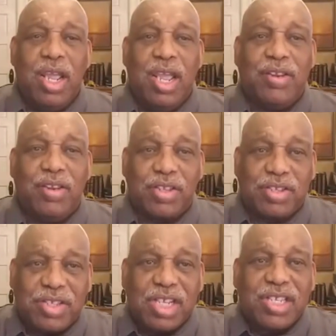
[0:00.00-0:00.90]
And the
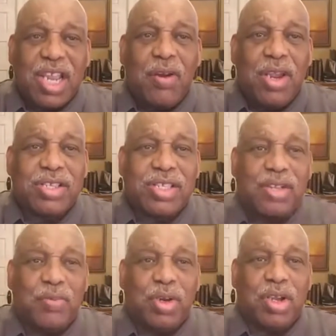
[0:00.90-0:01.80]
six areas
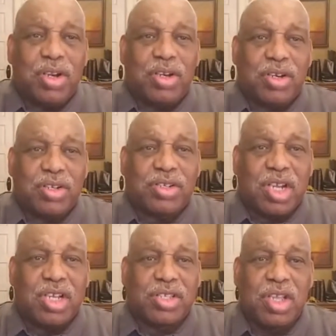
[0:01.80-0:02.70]
that we're going to
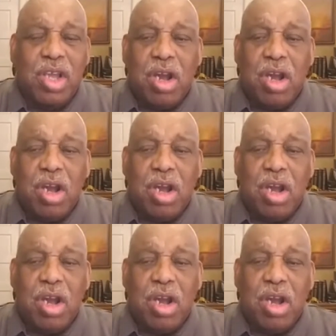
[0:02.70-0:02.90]
discuss